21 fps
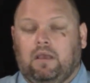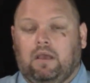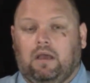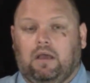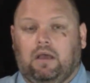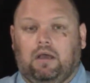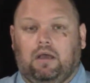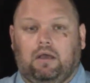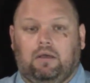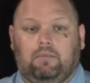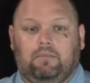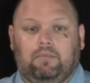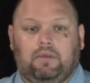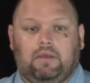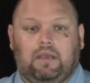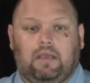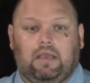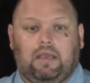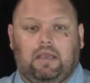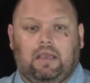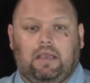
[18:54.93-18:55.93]
And
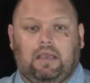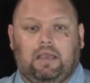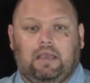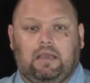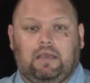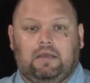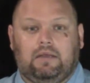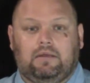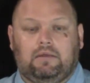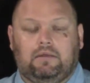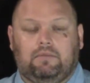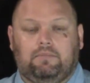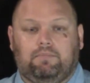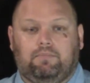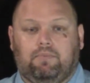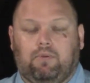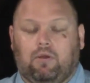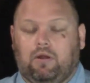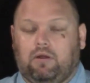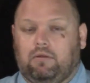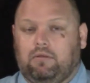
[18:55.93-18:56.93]

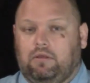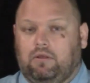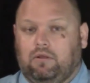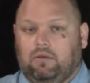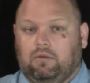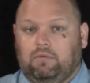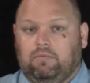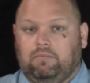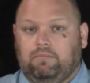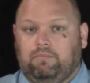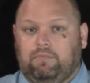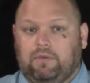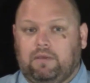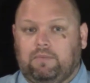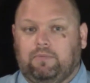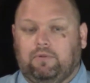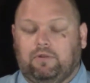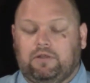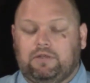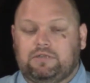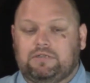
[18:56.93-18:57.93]
being
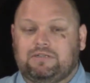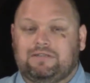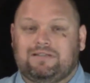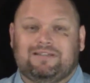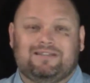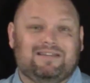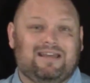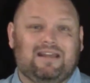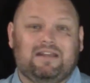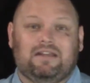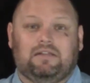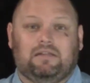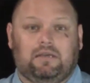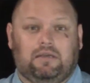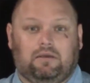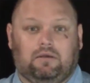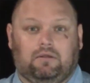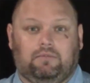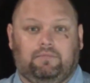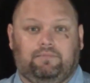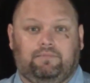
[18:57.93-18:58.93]
polygynous is not
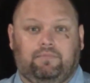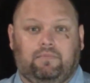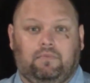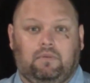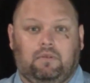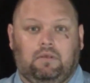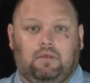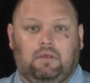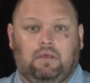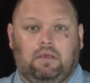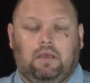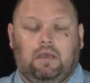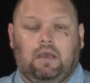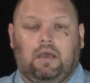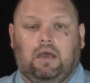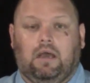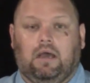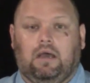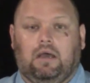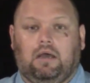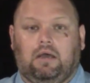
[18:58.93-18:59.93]
illegal.
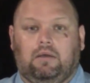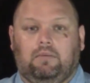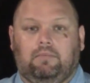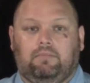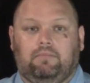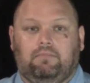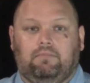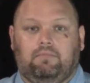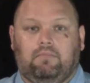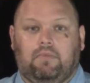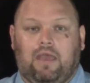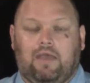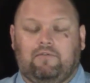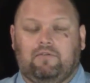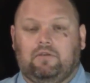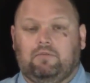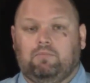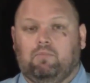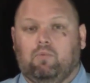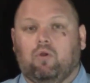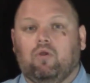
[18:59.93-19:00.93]

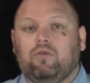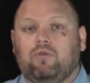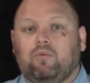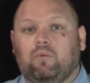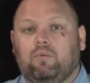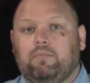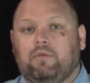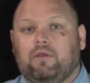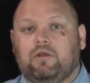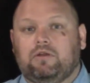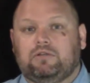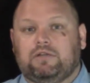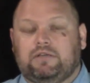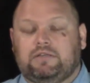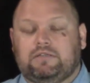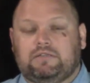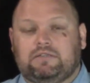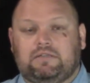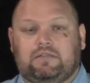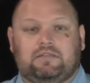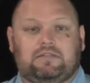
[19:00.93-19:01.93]
Having more than one marriage
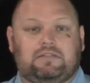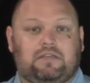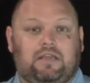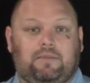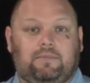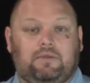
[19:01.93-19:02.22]
license at the same